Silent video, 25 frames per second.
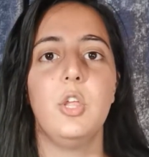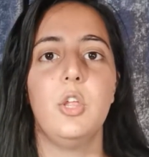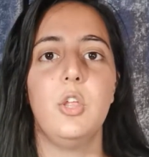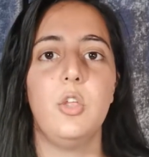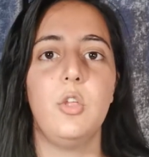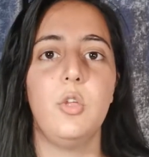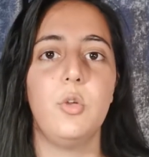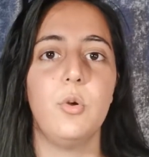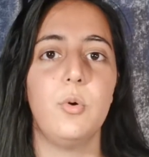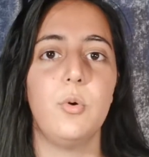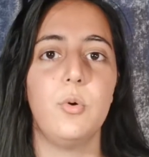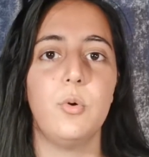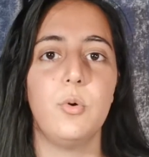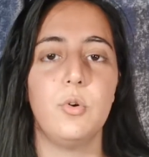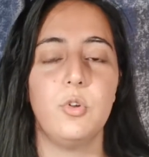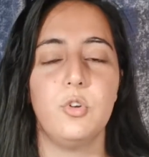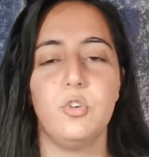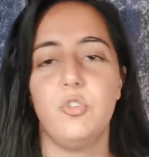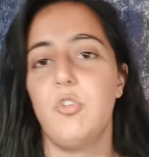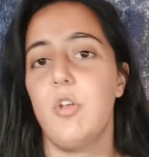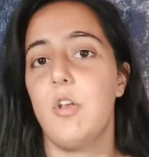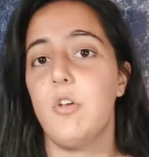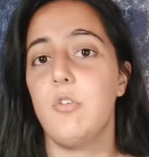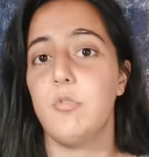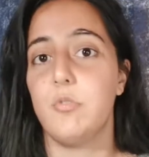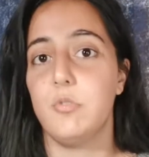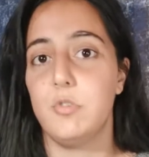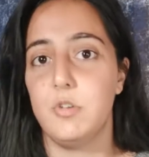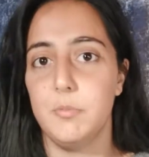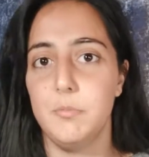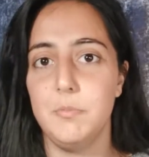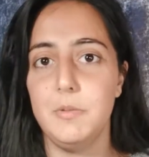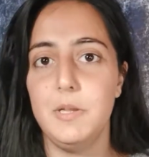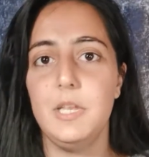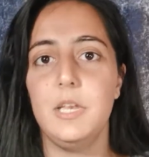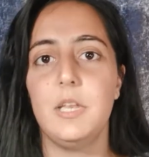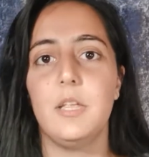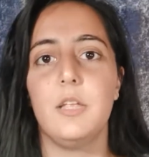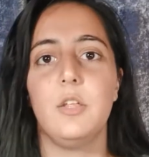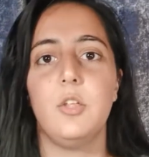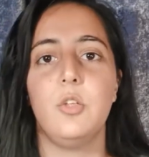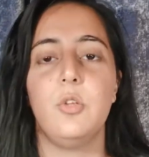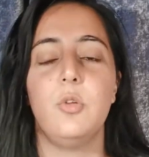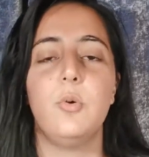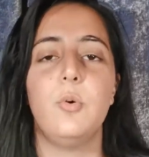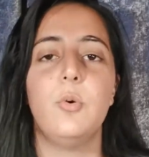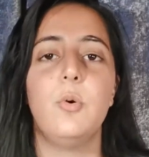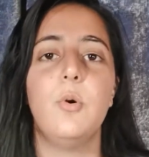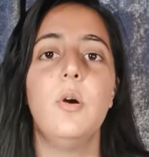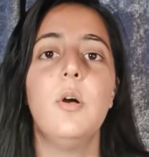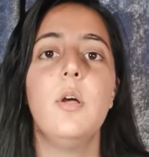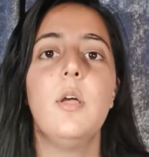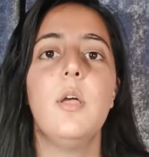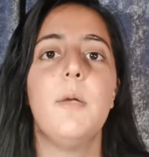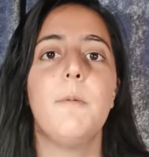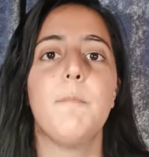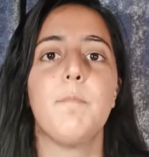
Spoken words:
your general demeanour, your